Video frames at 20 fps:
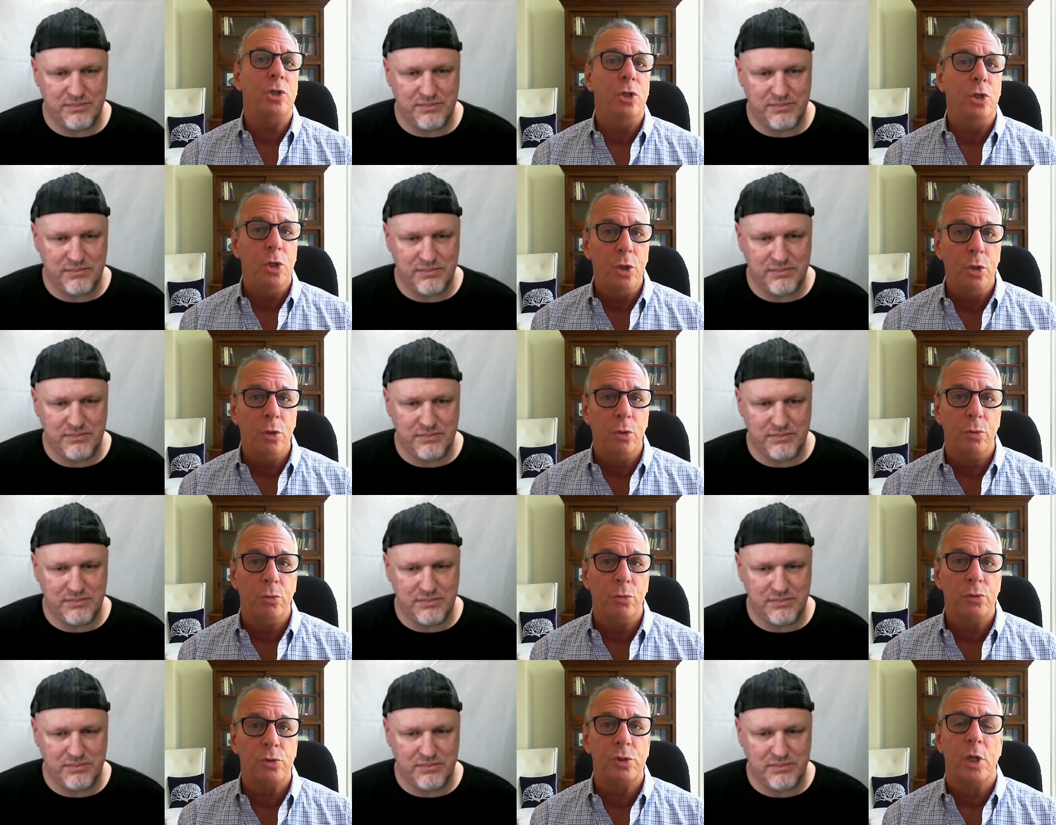Speaker 1: to
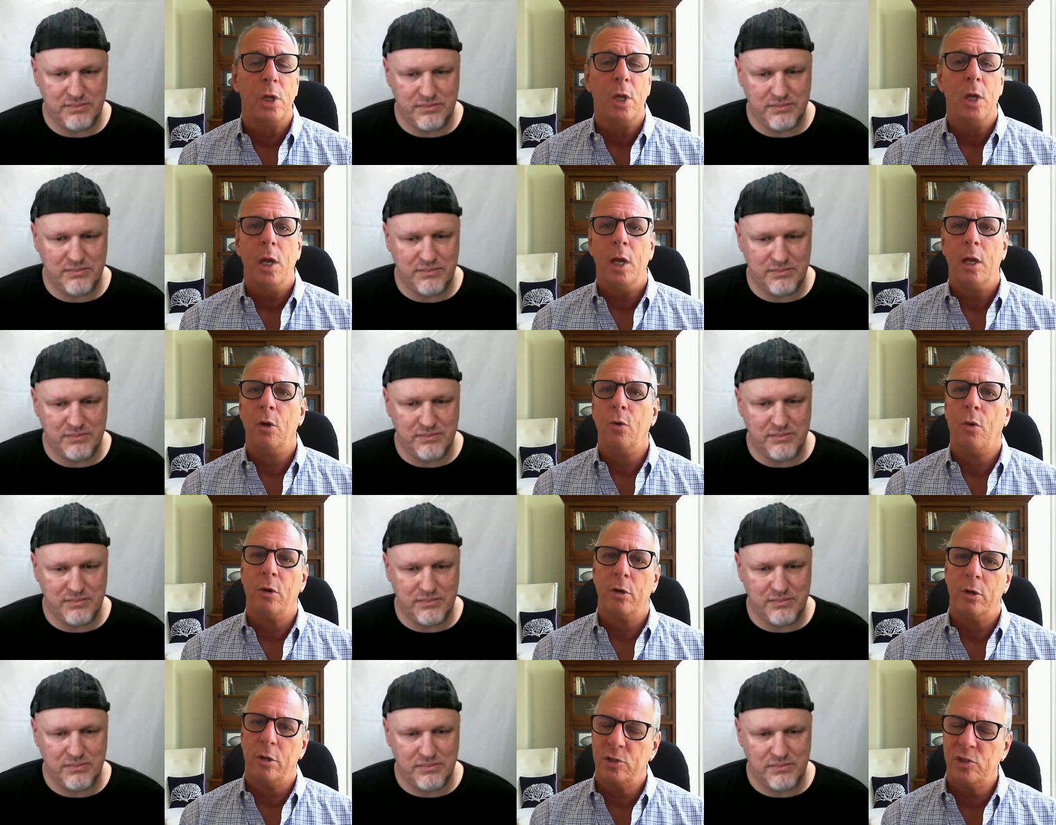use in
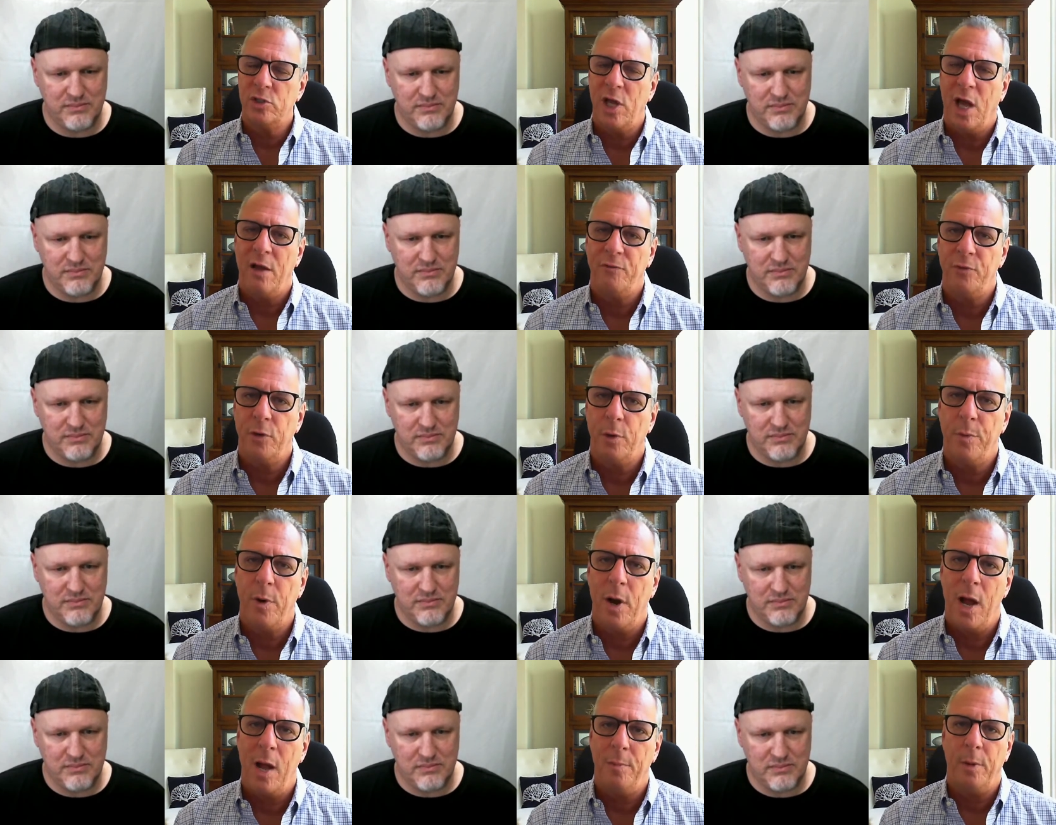order to solve your
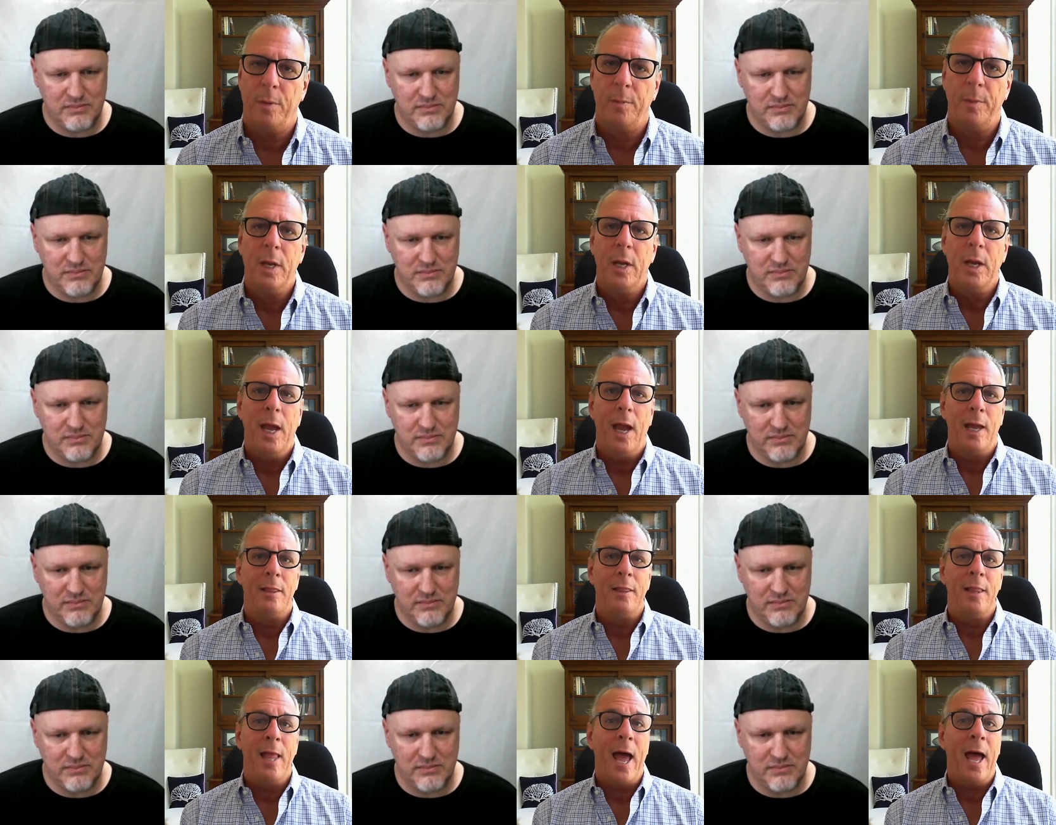problem.
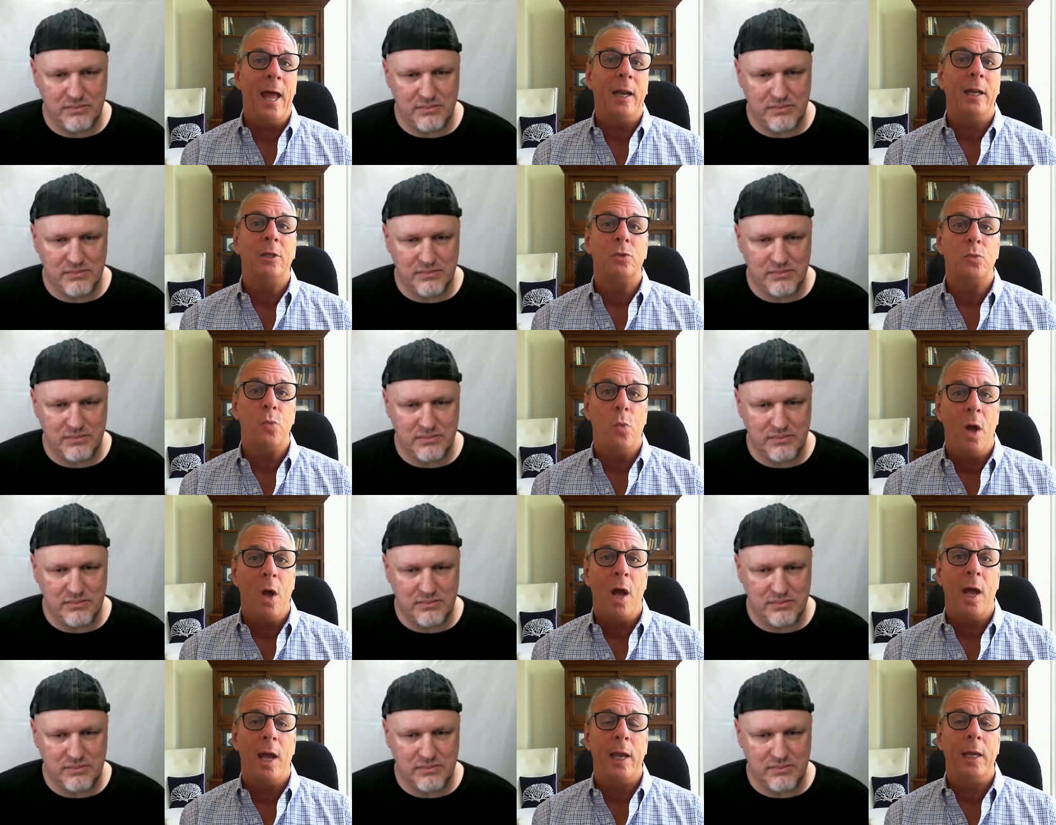And that is
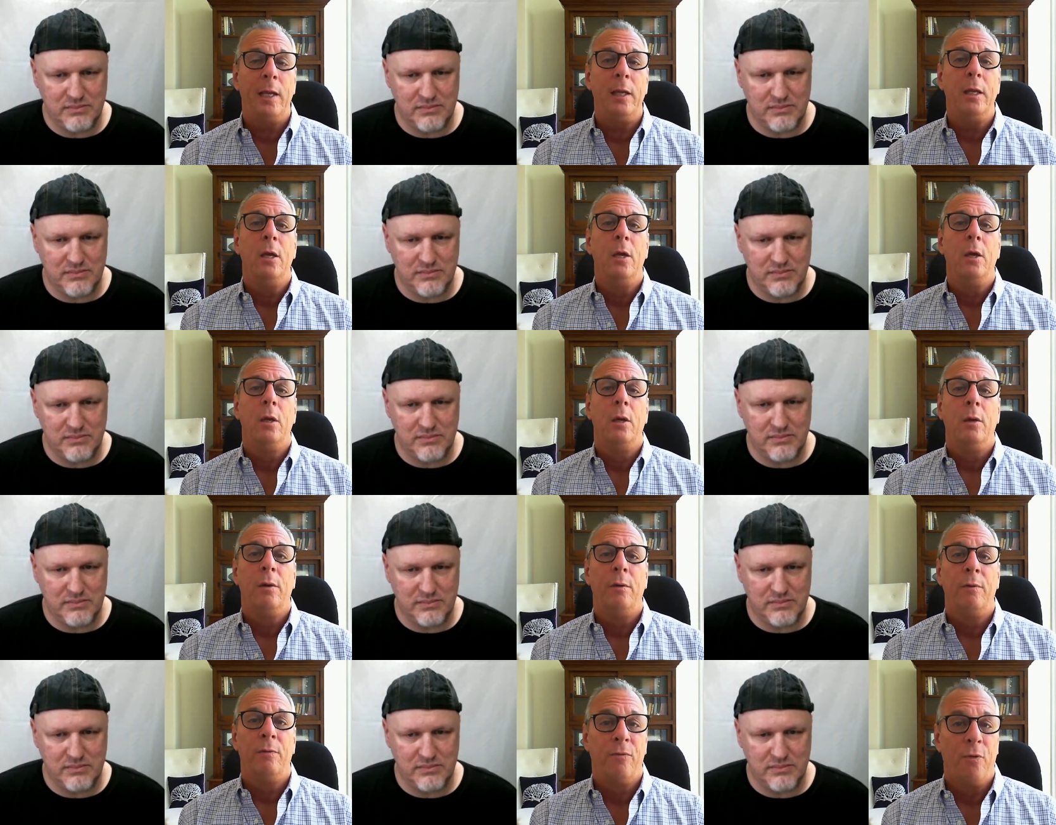why,
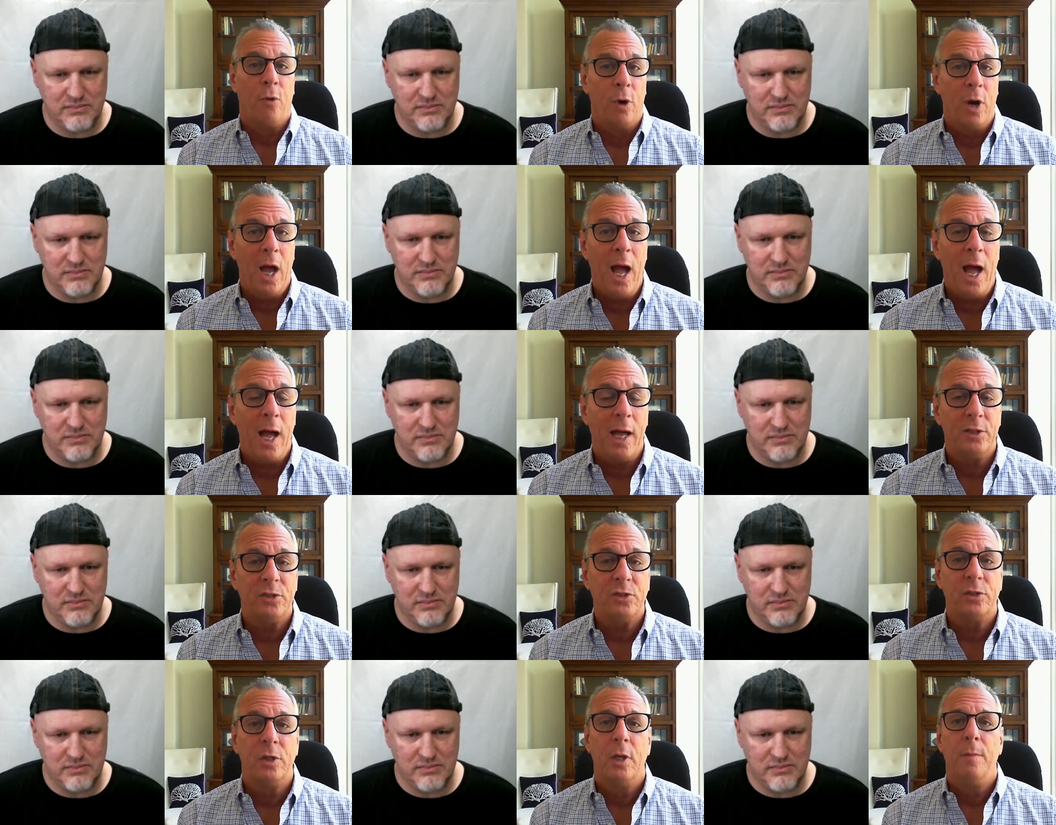for
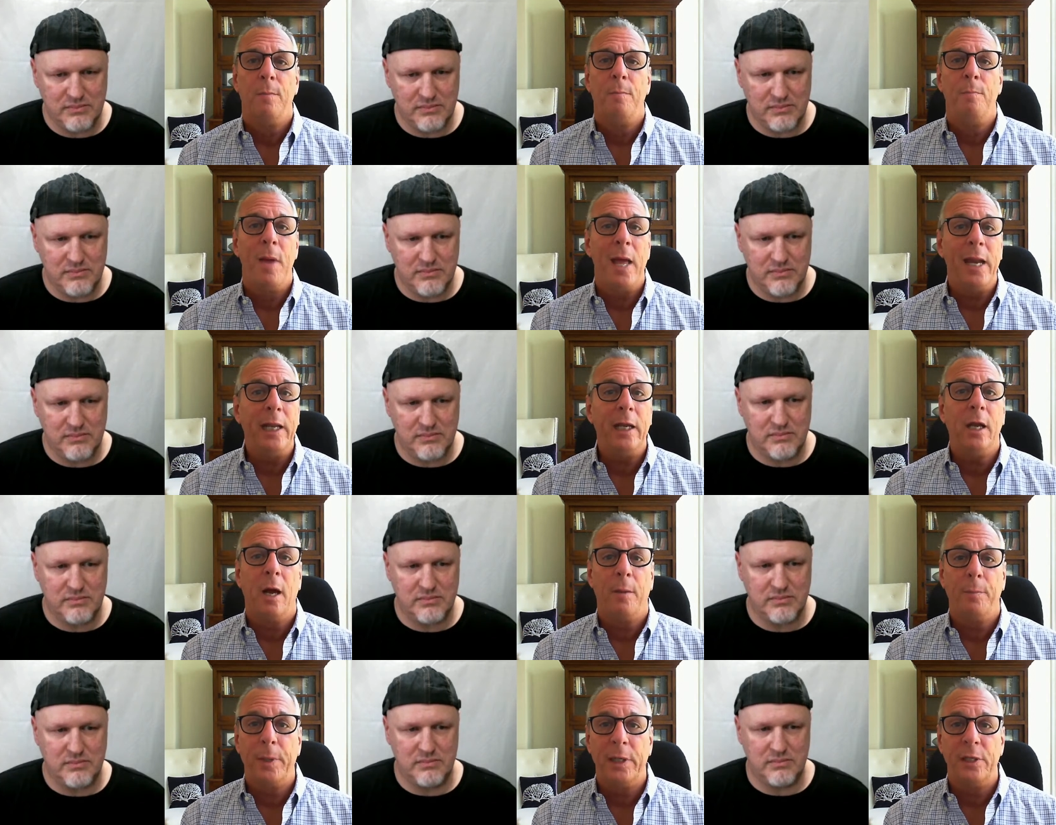us, many
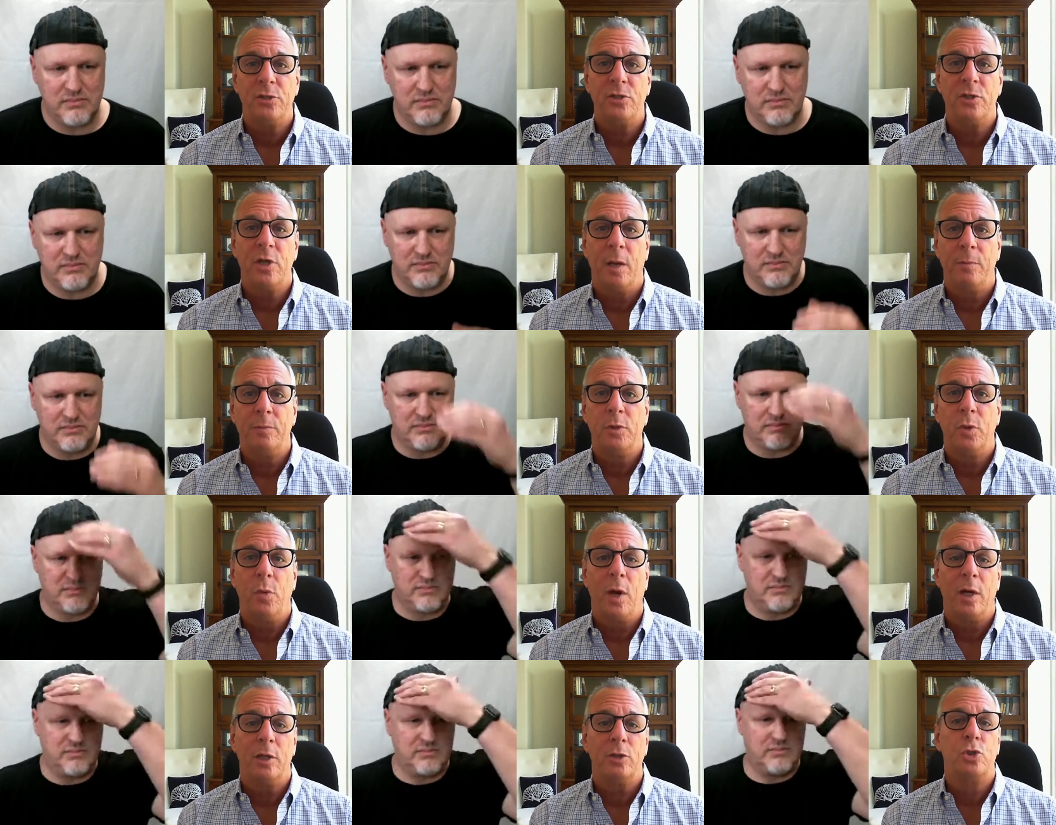companies come
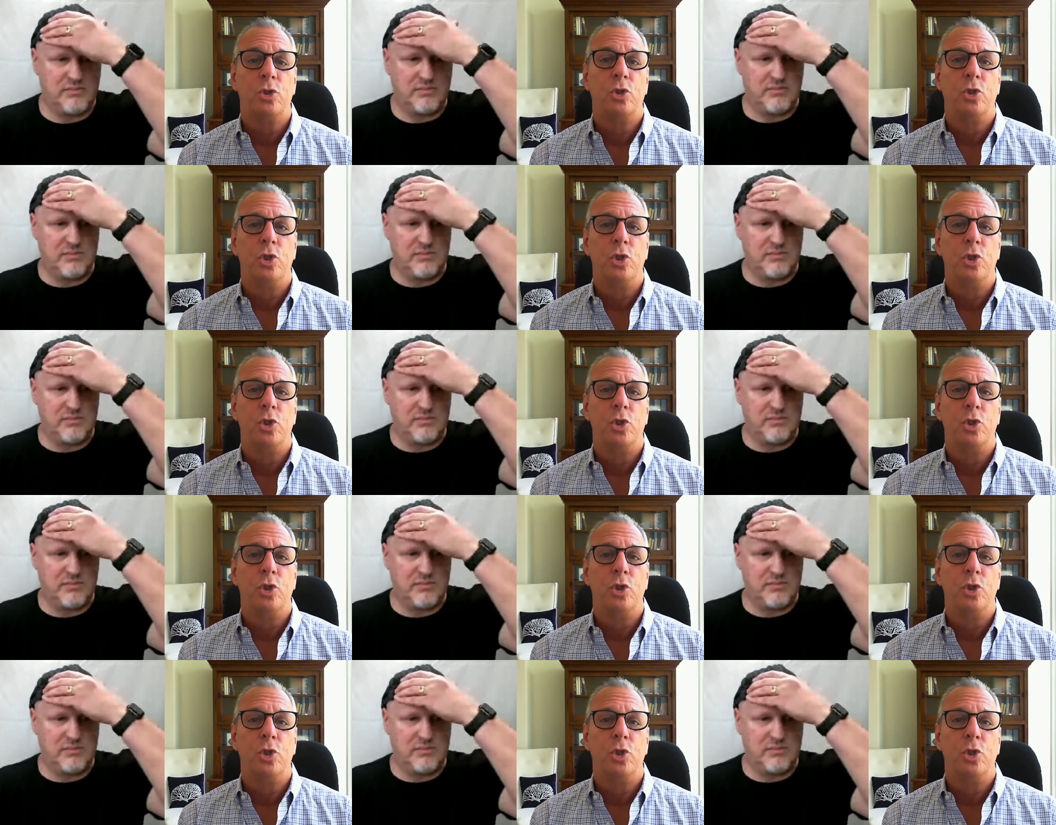to us